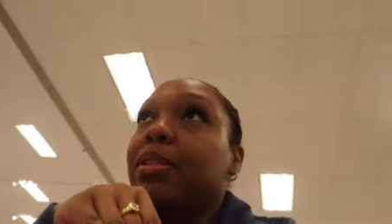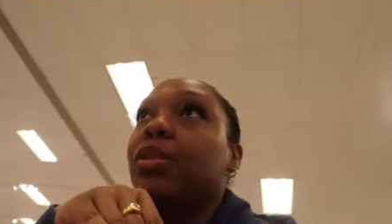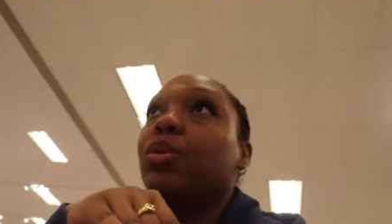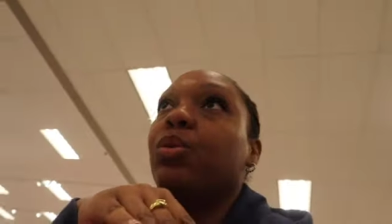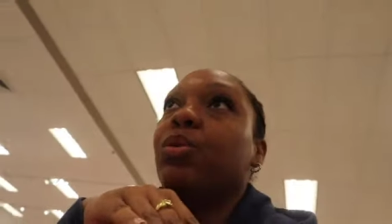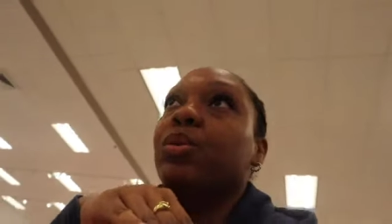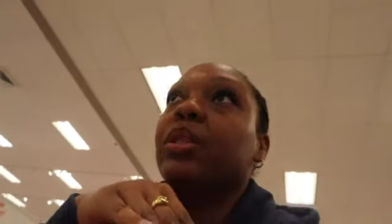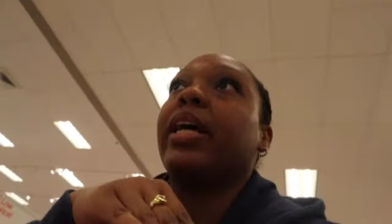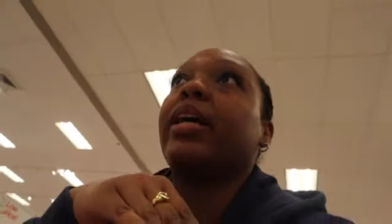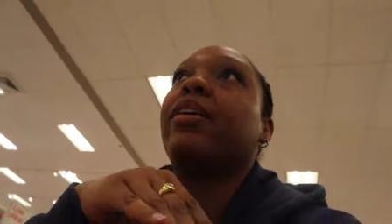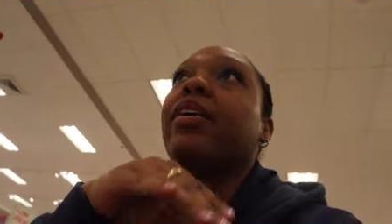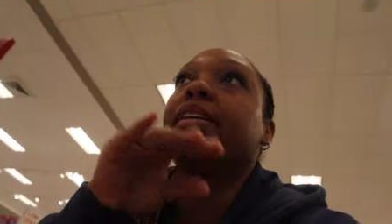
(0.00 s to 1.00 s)
so it was
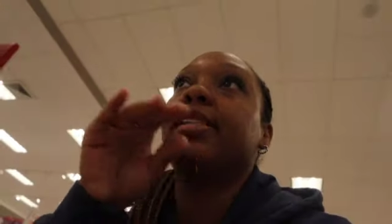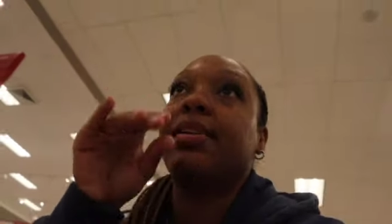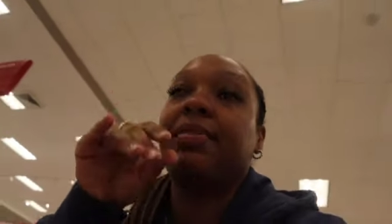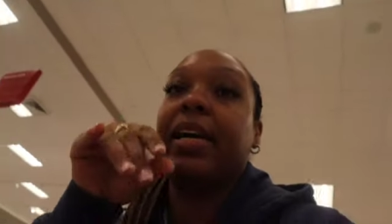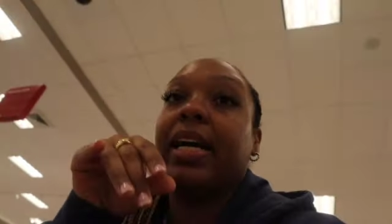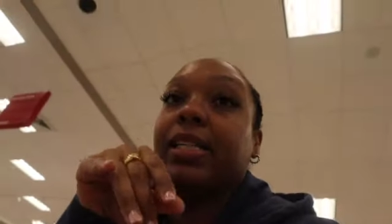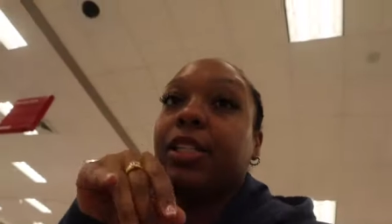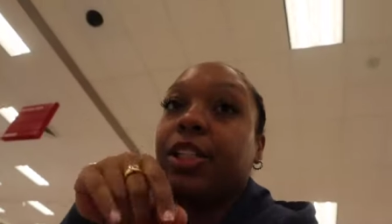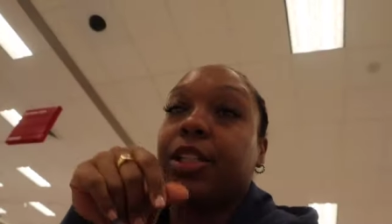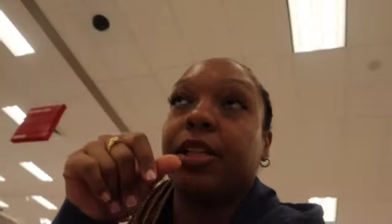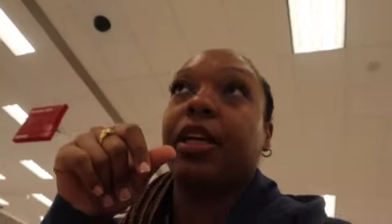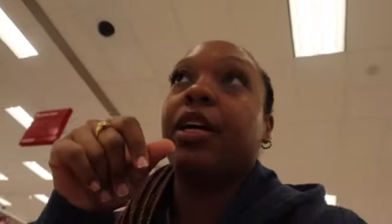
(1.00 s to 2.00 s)
like a safety
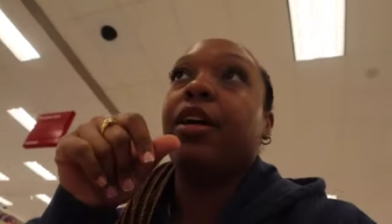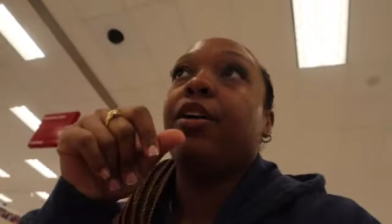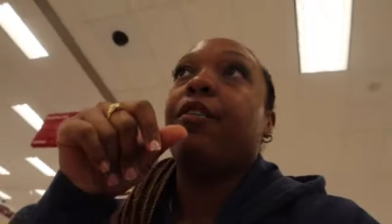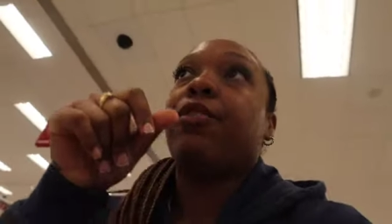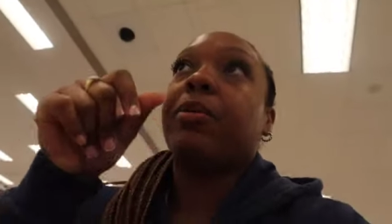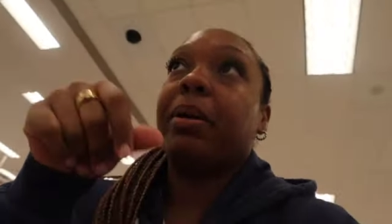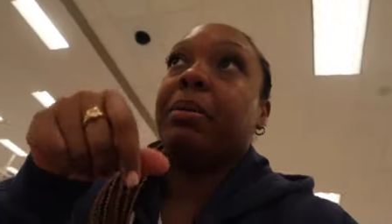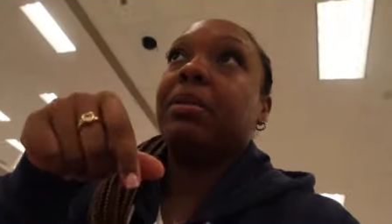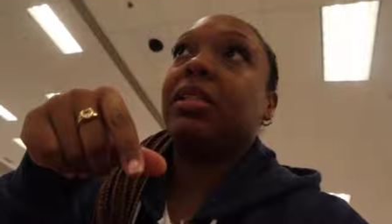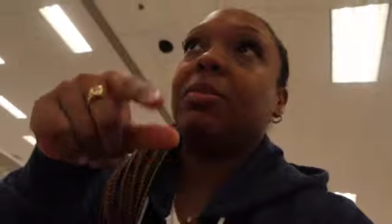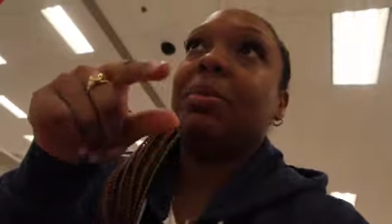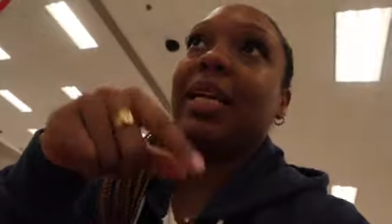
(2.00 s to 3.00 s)
hazard for
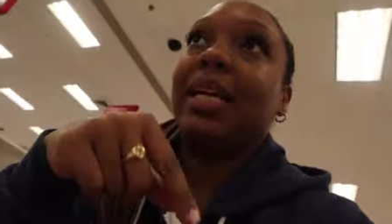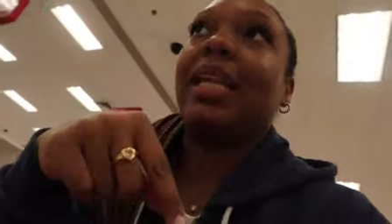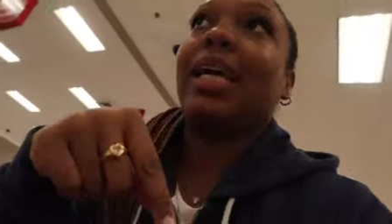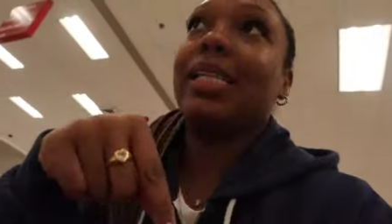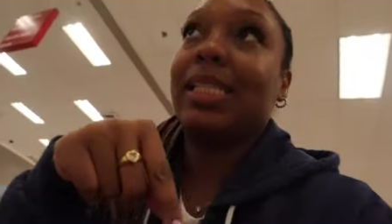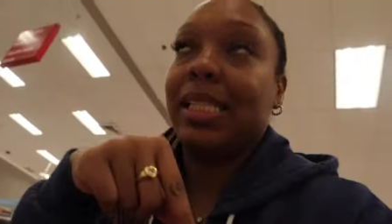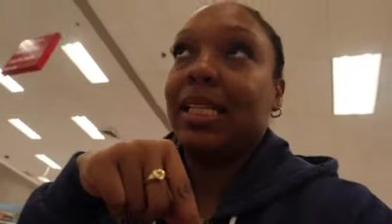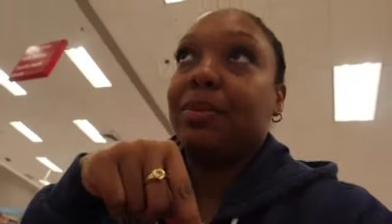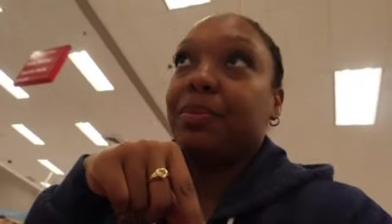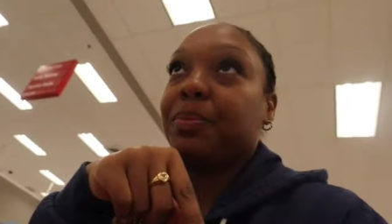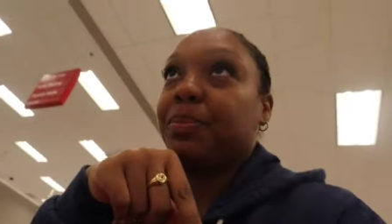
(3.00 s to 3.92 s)
babies to be in that seat